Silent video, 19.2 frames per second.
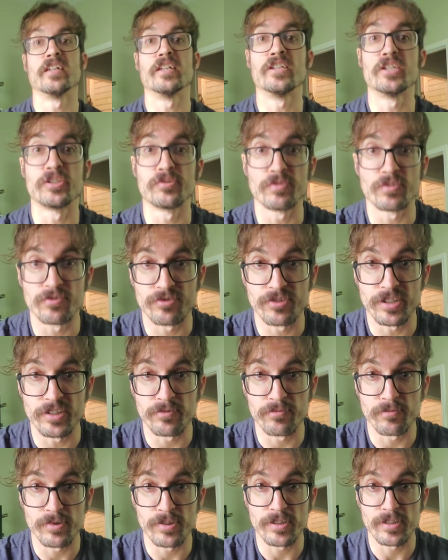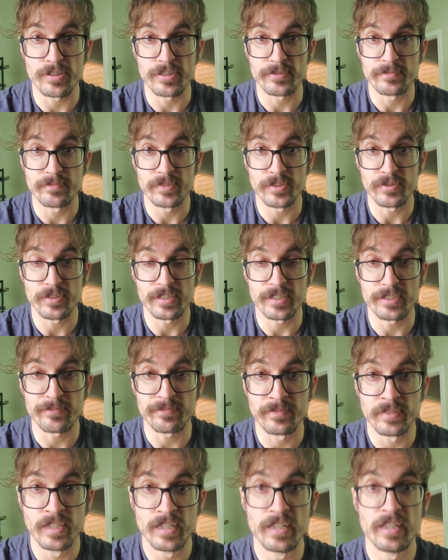into a freaking wall, okay?
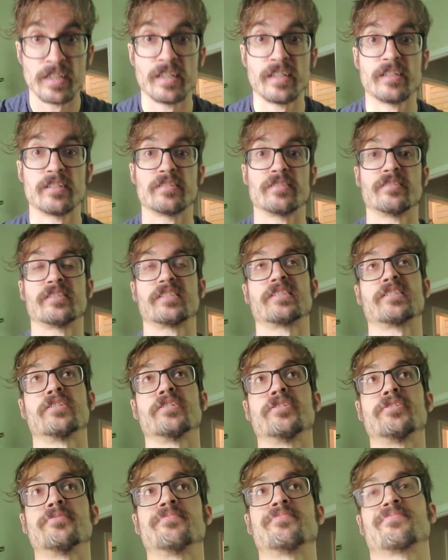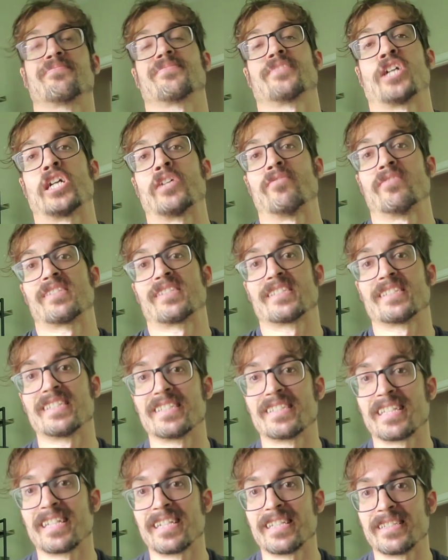So obviously
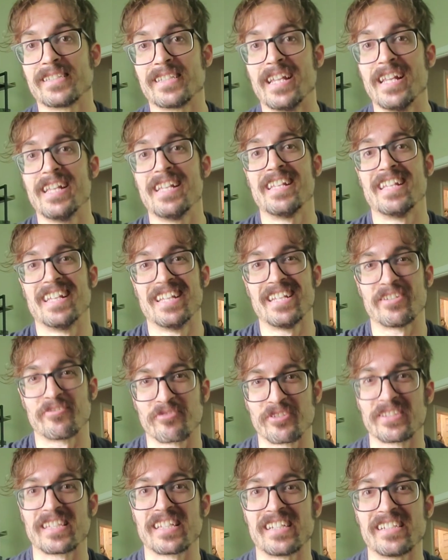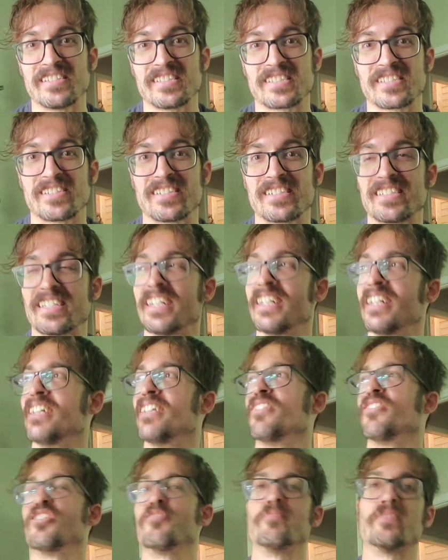that relies on
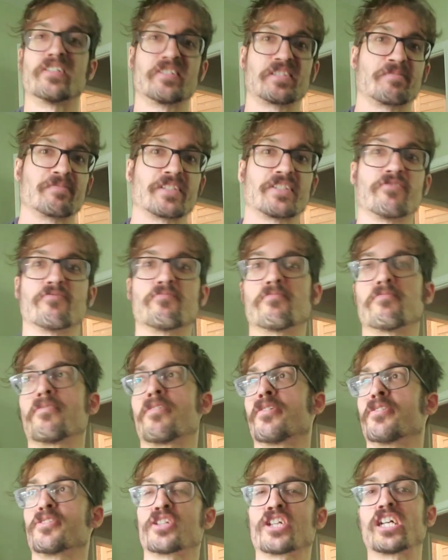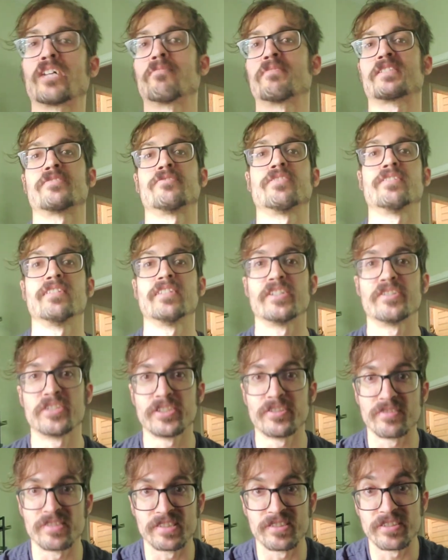there being some kind of wall or obstacle near
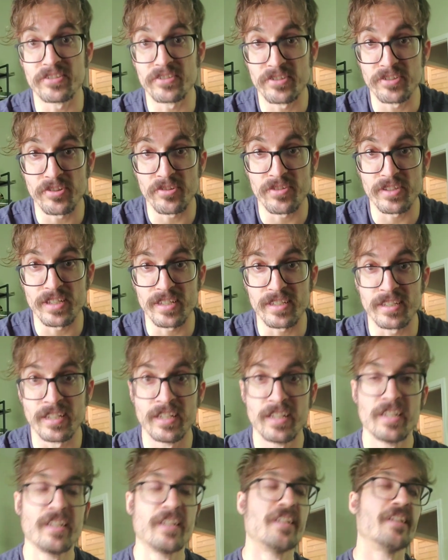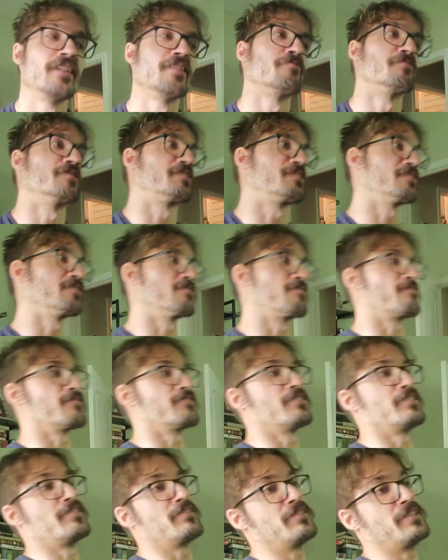you so you can do that. But
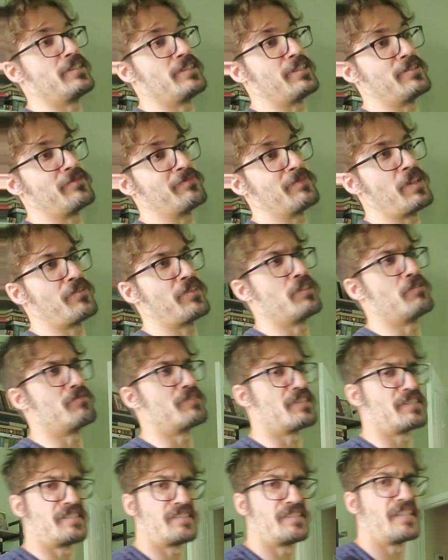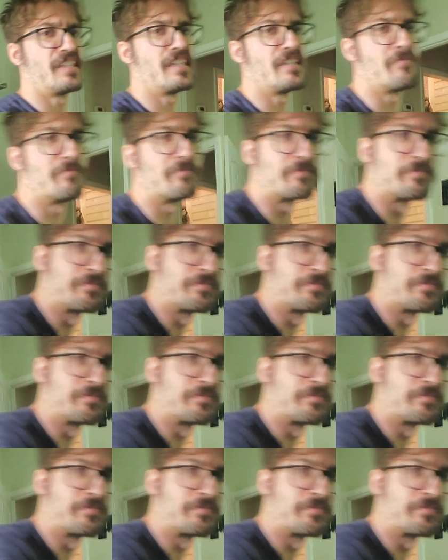essentially, I think it was the same